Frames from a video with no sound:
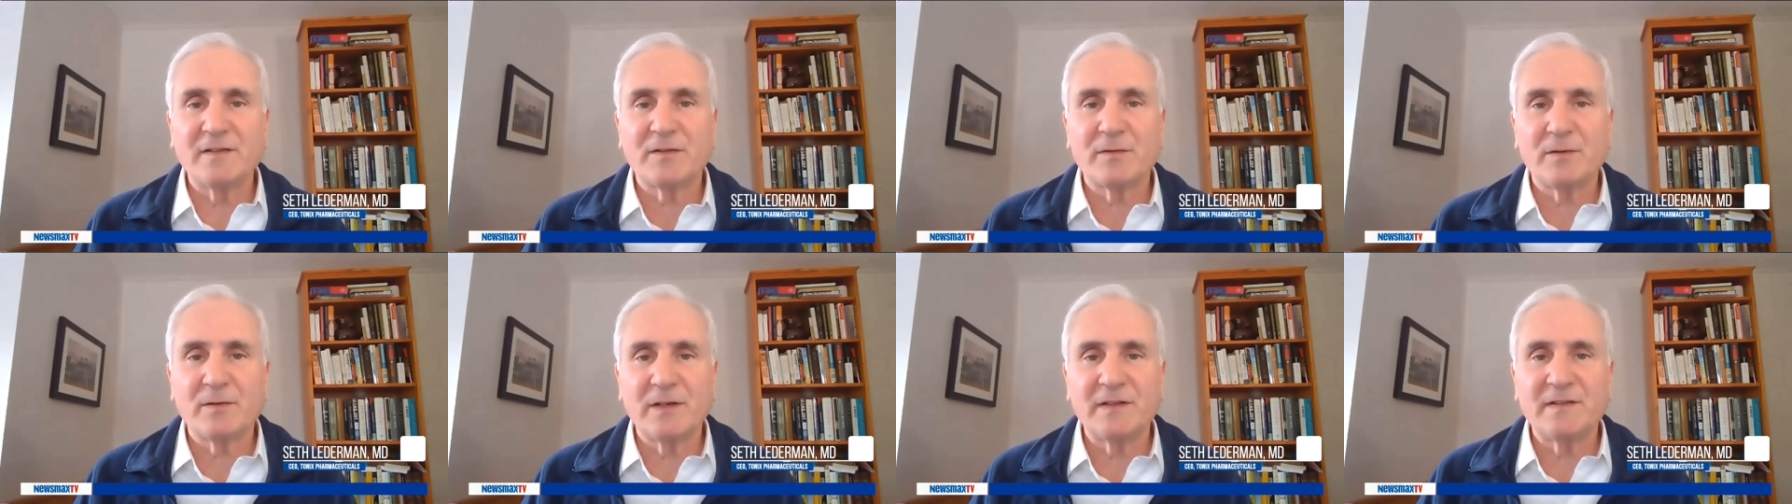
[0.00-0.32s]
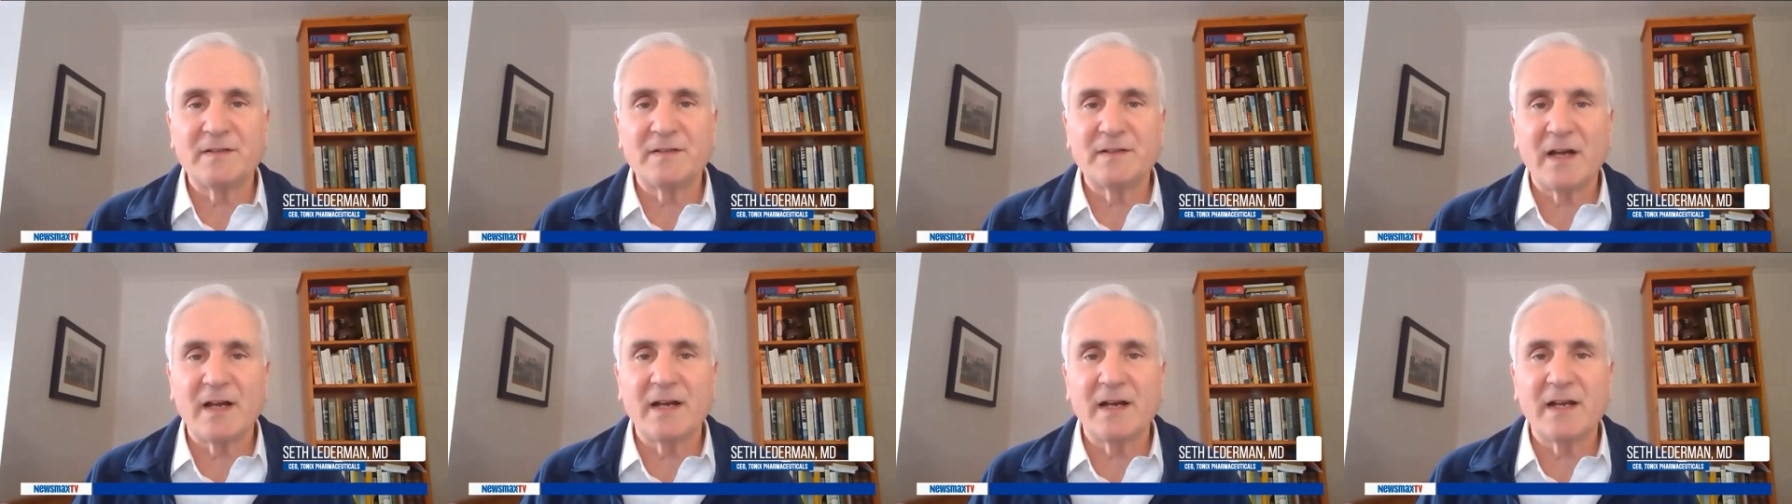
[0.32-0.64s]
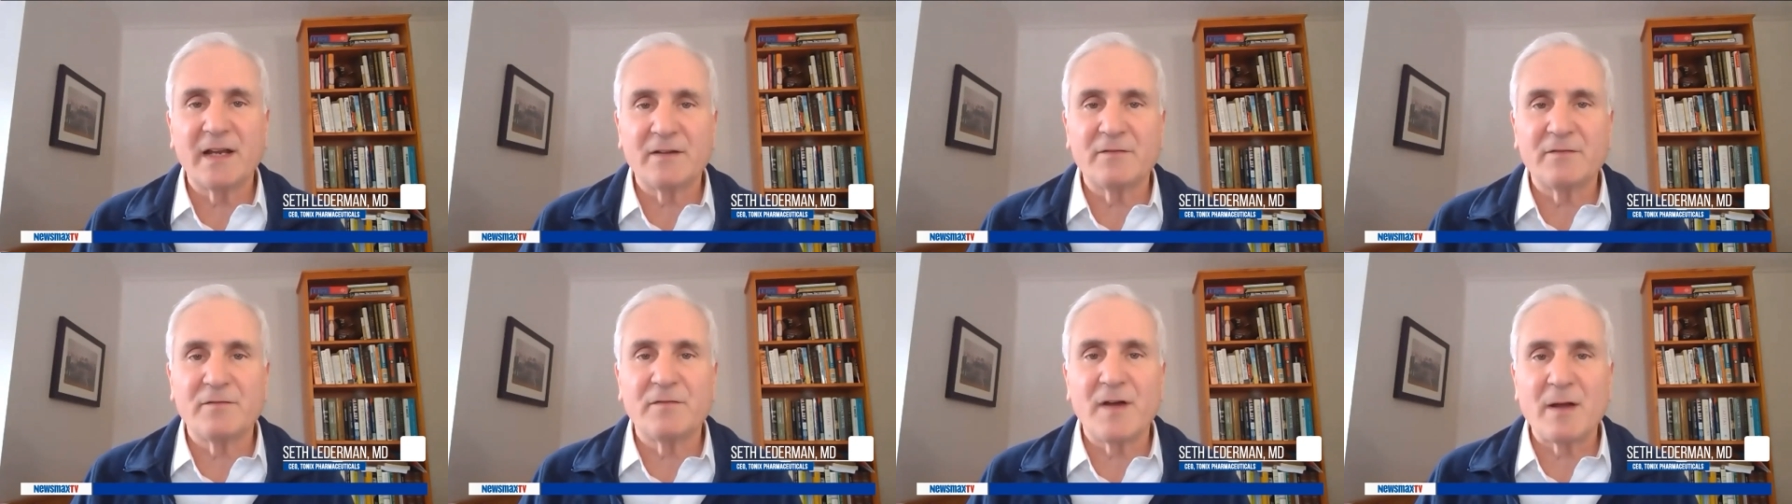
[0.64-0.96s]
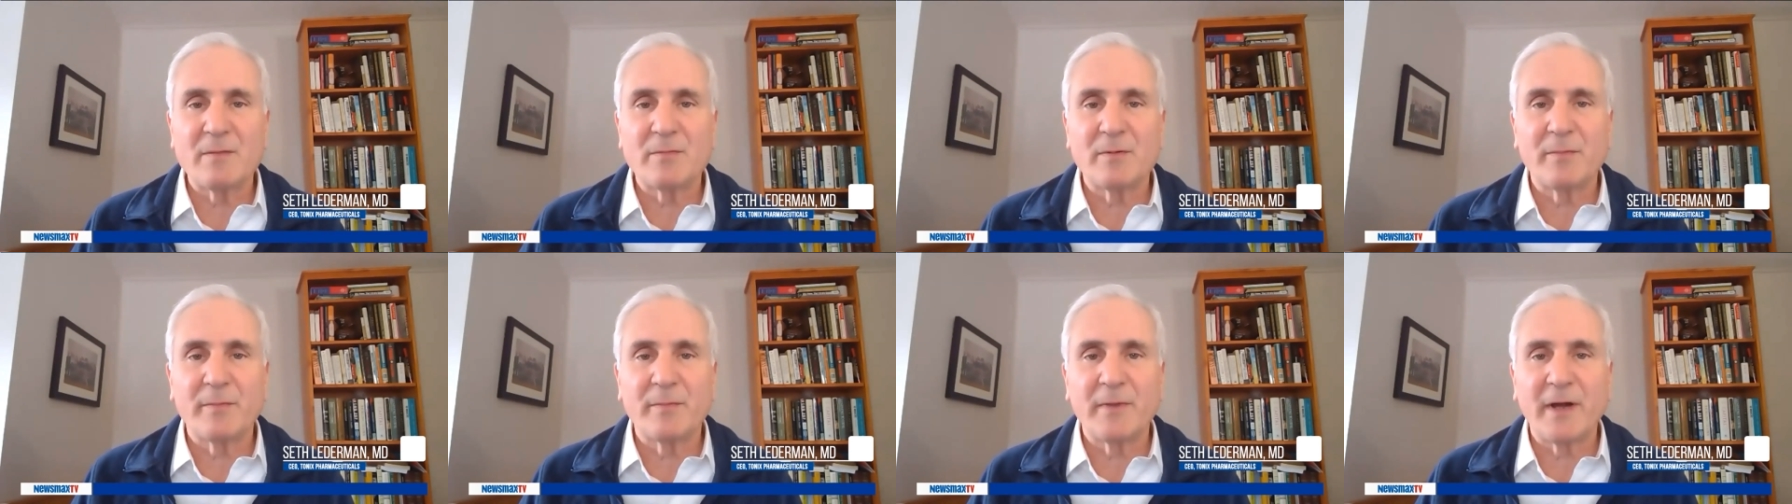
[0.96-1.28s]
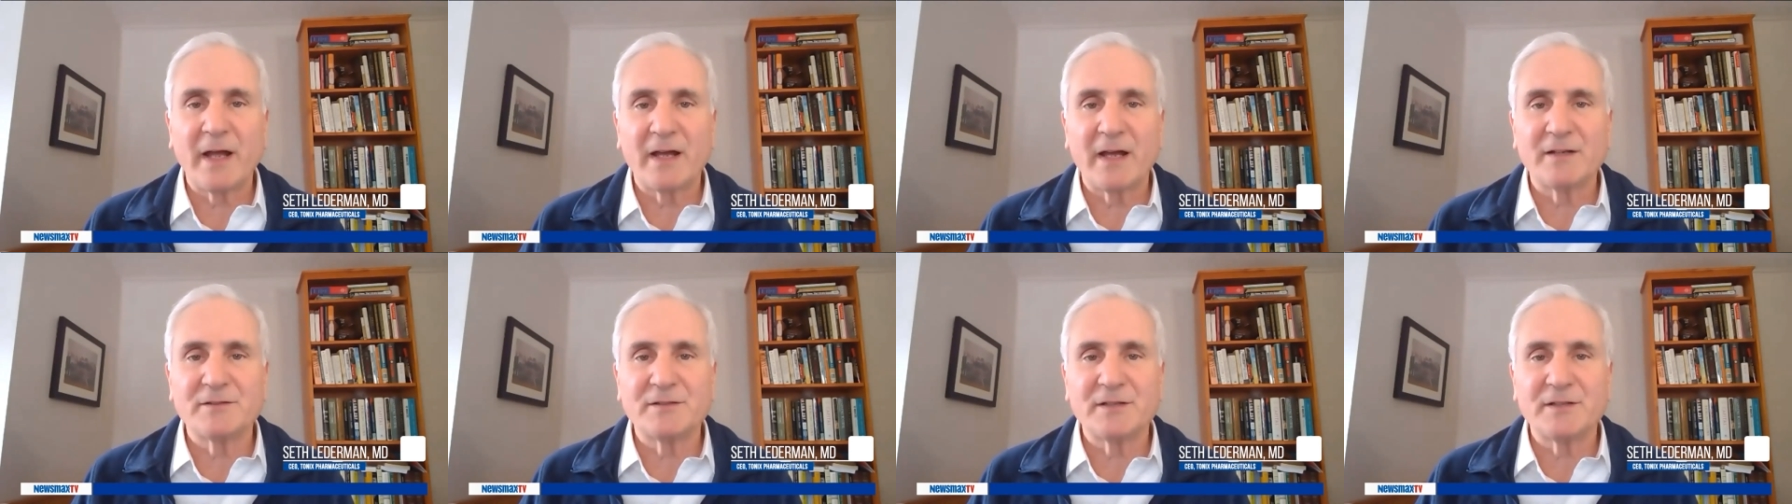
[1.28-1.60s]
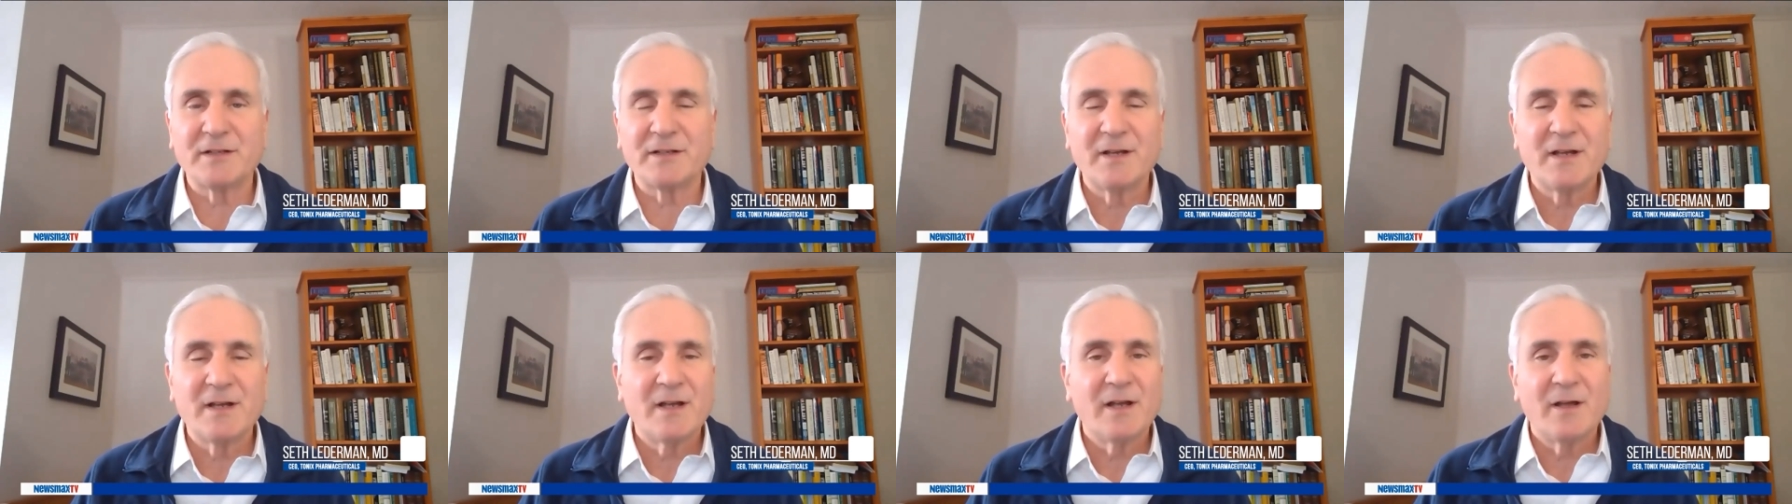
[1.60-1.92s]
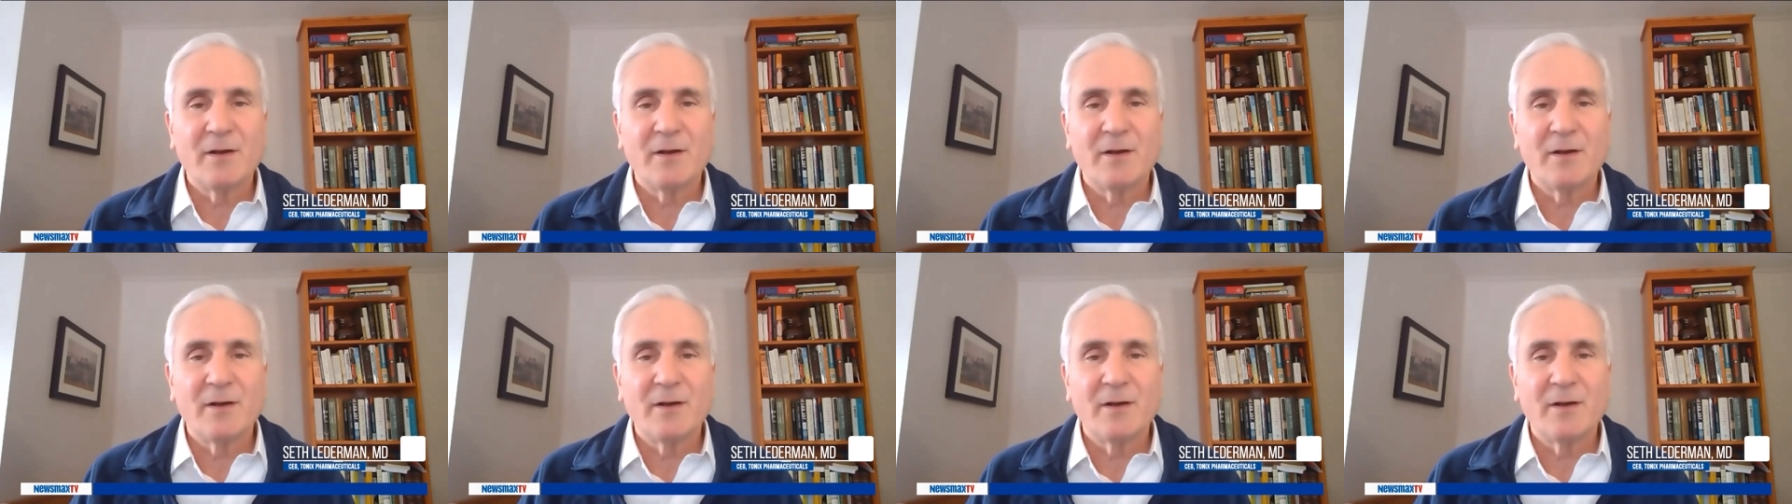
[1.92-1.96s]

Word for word: three study in fibromyalgia,